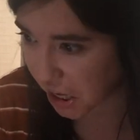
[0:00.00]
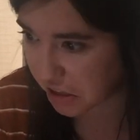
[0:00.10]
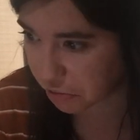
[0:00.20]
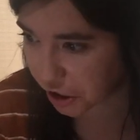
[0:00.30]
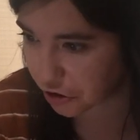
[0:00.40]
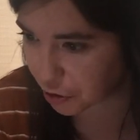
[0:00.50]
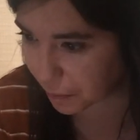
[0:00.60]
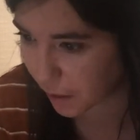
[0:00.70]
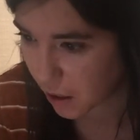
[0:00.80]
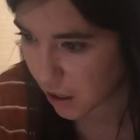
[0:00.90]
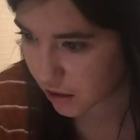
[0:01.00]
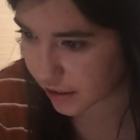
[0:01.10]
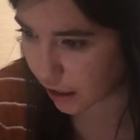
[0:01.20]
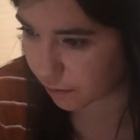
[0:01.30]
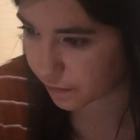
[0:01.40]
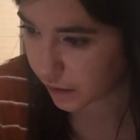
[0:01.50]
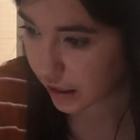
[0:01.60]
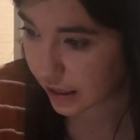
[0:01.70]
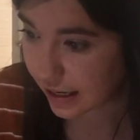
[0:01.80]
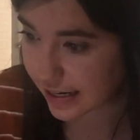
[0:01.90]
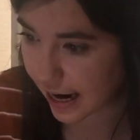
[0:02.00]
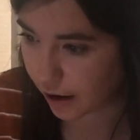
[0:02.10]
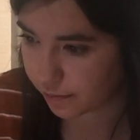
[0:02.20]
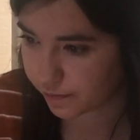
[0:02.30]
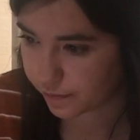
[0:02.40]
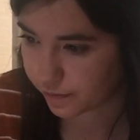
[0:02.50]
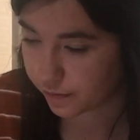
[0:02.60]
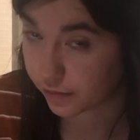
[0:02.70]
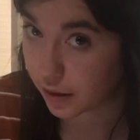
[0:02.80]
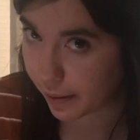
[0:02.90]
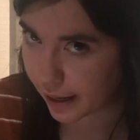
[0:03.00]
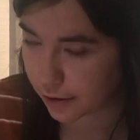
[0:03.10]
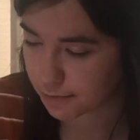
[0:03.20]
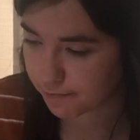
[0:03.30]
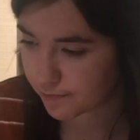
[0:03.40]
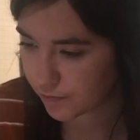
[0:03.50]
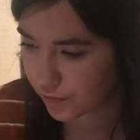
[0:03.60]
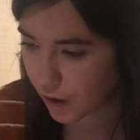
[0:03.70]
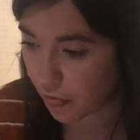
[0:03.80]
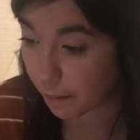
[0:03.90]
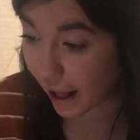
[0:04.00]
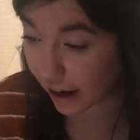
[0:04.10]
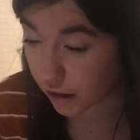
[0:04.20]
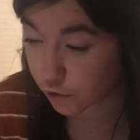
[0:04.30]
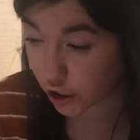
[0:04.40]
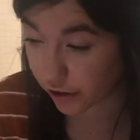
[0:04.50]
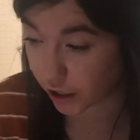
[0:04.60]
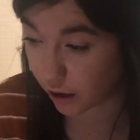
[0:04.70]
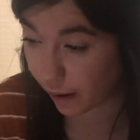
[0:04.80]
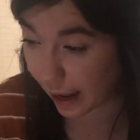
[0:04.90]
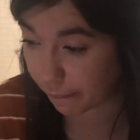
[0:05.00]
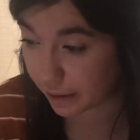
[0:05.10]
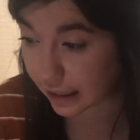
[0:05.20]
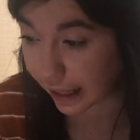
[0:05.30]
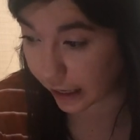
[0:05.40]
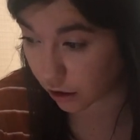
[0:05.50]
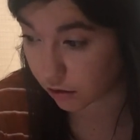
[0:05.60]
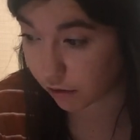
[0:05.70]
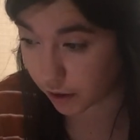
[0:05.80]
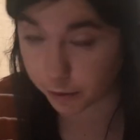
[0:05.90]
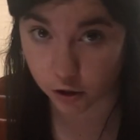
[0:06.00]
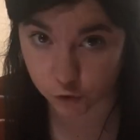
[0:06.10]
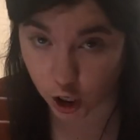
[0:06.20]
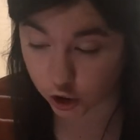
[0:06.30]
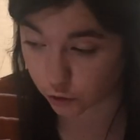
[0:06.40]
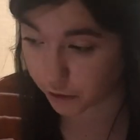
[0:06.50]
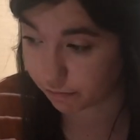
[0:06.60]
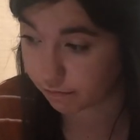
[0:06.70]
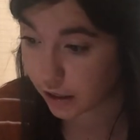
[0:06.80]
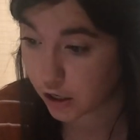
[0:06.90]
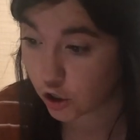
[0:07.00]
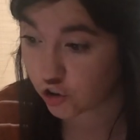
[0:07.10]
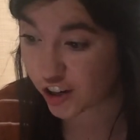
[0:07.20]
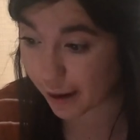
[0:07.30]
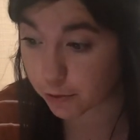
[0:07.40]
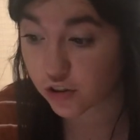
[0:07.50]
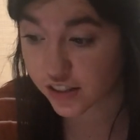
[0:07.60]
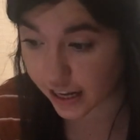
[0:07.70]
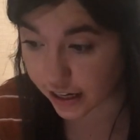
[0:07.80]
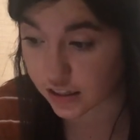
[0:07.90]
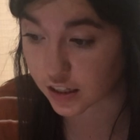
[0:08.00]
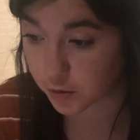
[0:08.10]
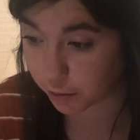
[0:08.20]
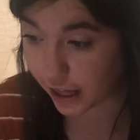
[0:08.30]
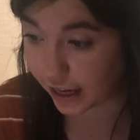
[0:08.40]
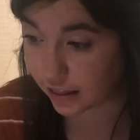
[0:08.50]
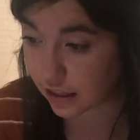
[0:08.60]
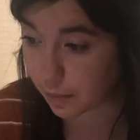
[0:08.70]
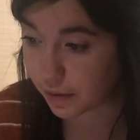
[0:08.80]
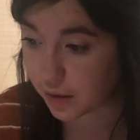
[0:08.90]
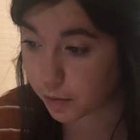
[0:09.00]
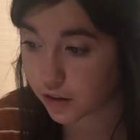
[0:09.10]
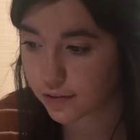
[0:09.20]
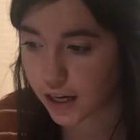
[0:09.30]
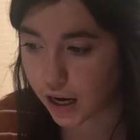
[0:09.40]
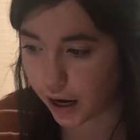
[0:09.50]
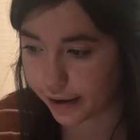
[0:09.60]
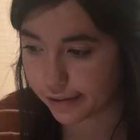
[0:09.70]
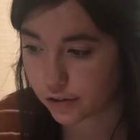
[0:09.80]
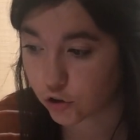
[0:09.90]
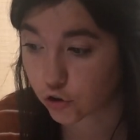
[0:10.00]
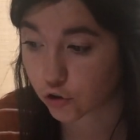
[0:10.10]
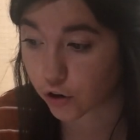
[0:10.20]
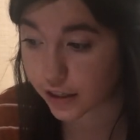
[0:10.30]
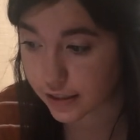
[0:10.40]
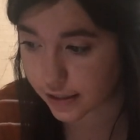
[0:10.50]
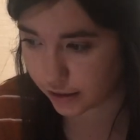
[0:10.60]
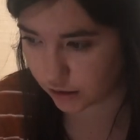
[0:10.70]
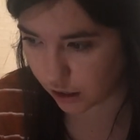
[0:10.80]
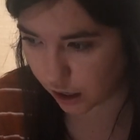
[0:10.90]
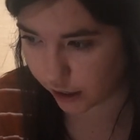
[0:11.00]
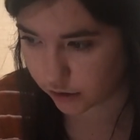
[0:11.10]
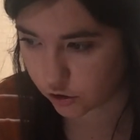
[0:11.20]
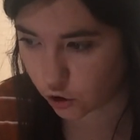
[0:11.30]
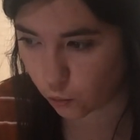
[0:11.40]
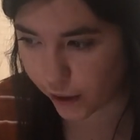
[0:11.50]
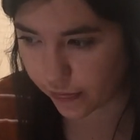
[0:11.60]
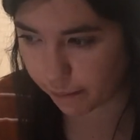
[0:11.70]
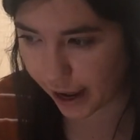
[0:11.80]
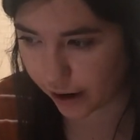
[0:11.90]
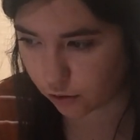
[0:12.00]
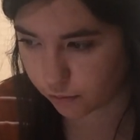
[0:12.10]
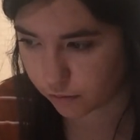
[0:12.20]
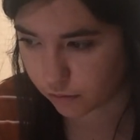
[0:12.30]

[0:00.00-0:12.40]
It's really cool. So, now the battle. The Battle of Jericho happened later in the book of Joshua. Chapter 6 explained that the people of God trusted God to win the battle.